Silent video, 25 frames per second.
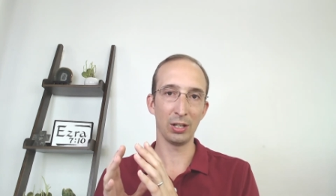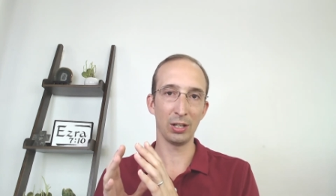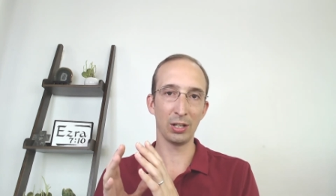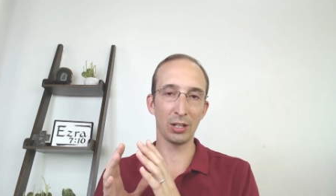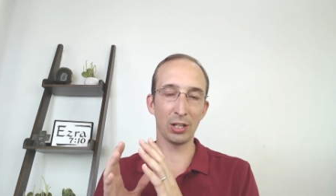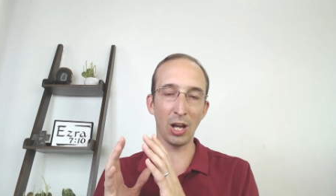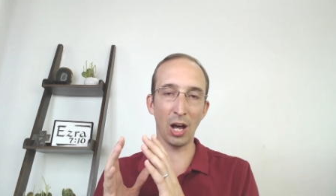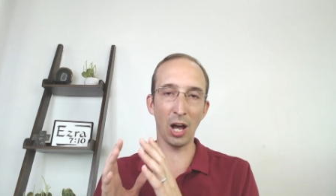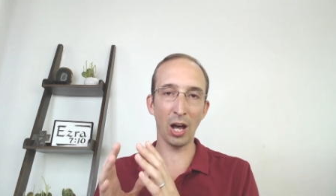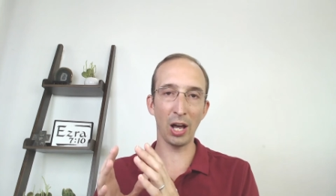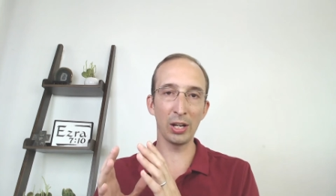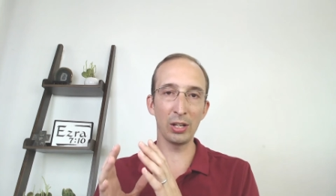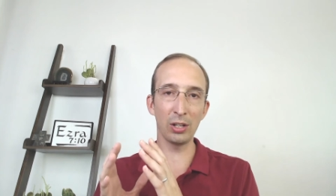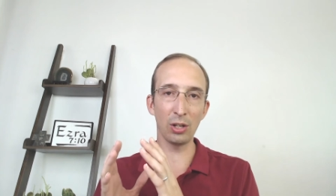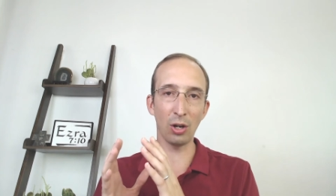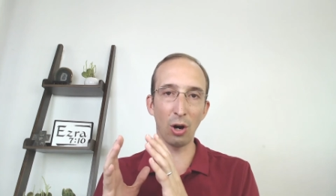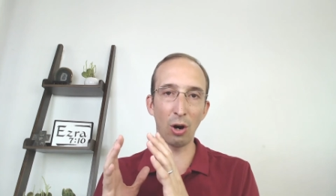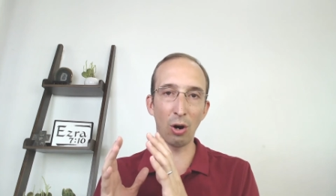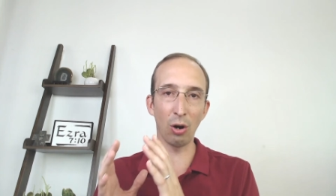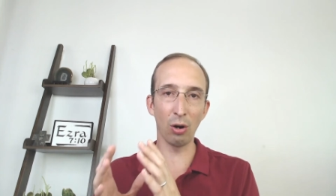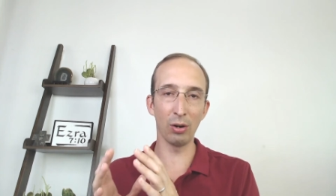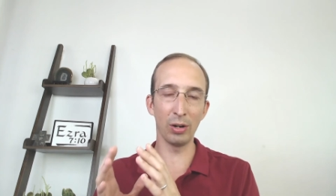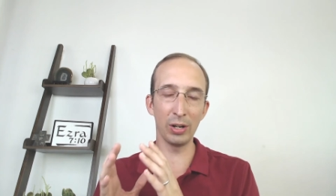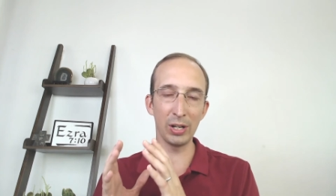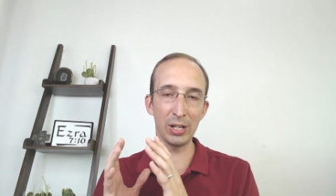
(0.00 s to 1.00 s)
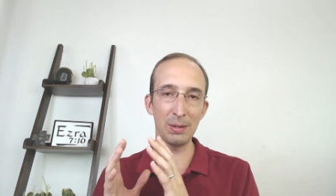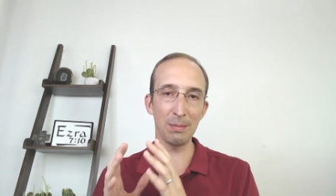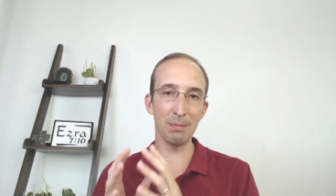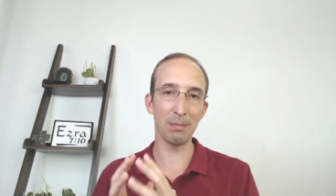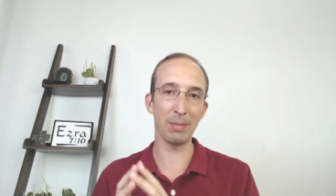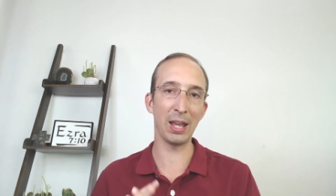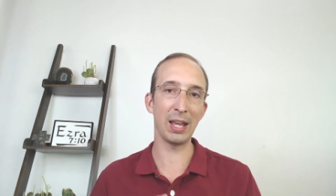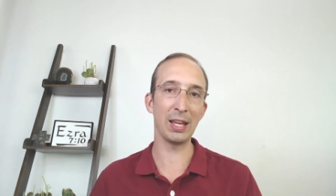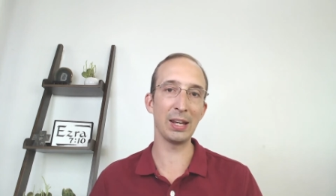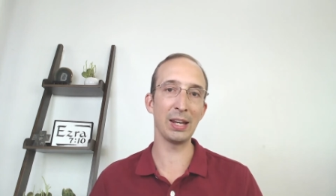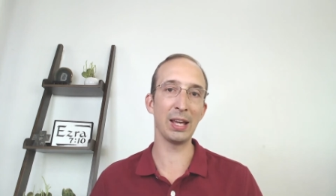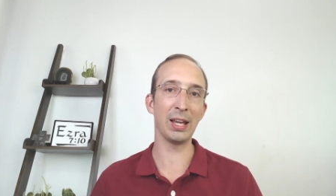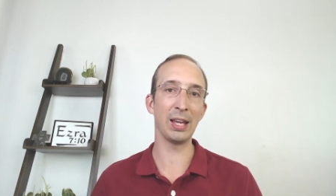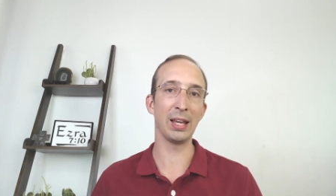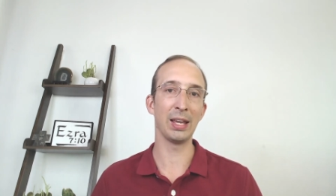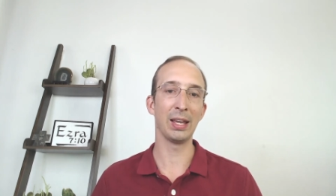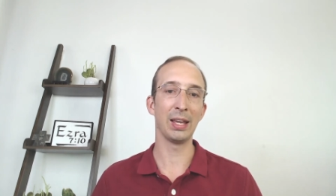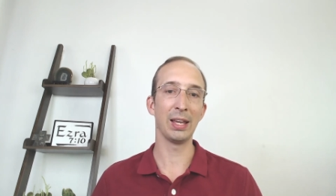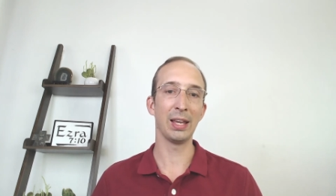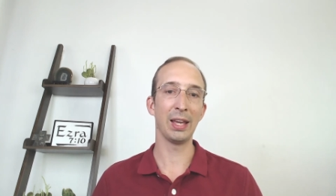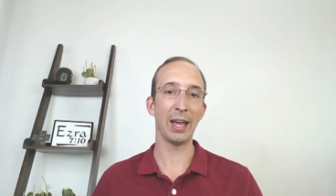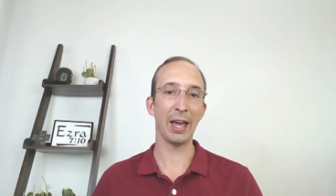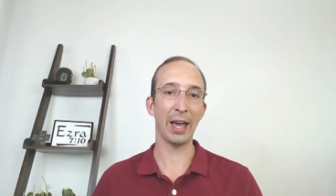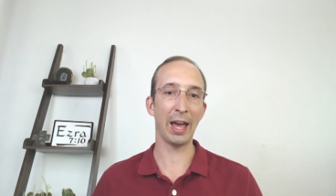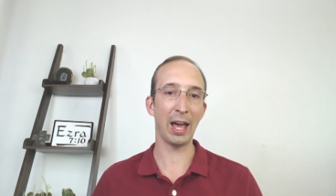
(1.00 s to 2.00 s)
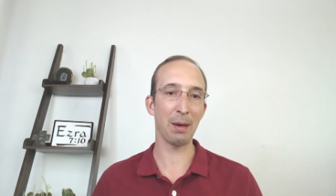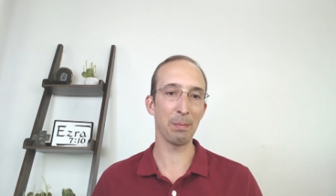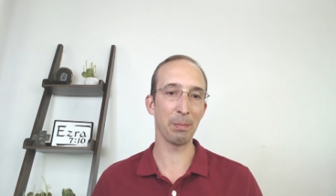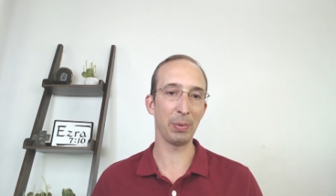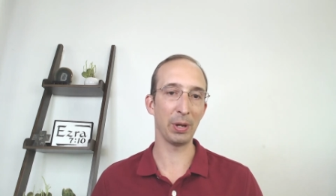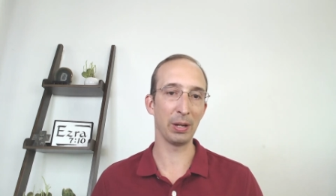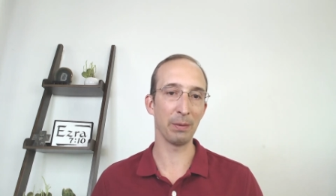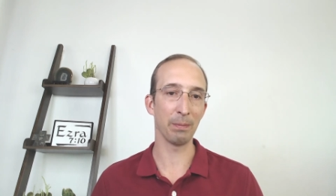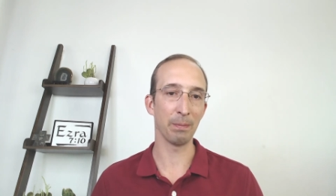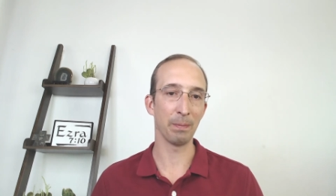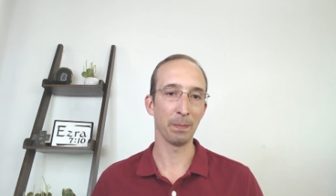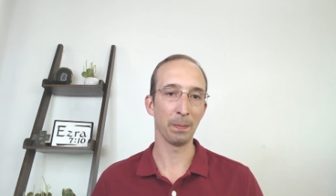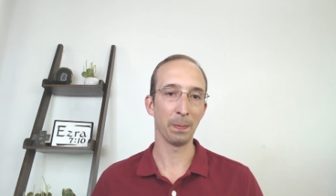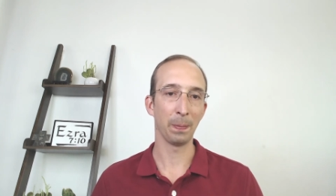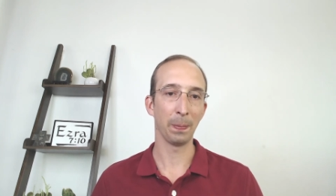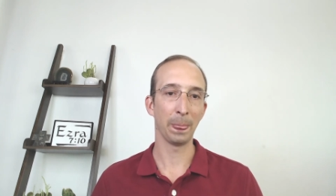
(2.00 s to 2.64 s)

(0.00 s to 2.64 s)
God already made it happen.